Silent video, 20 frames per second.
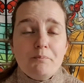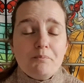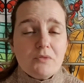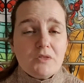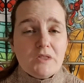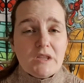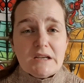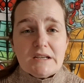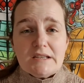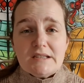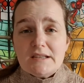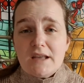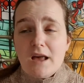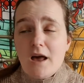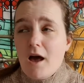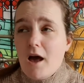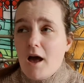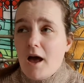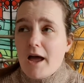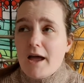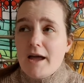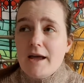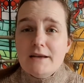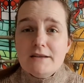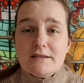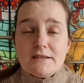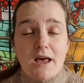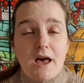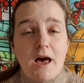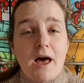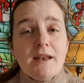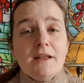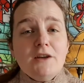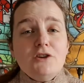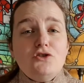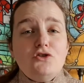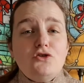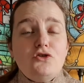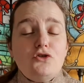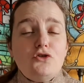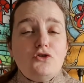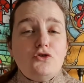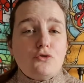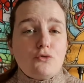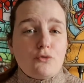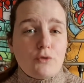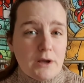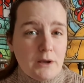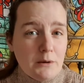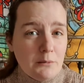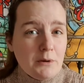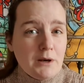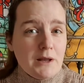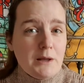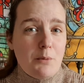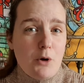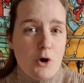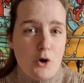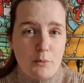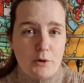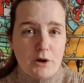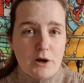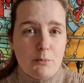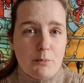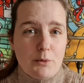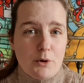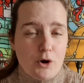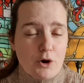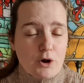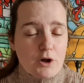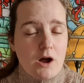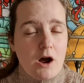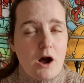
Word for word: This is an extremely popular book.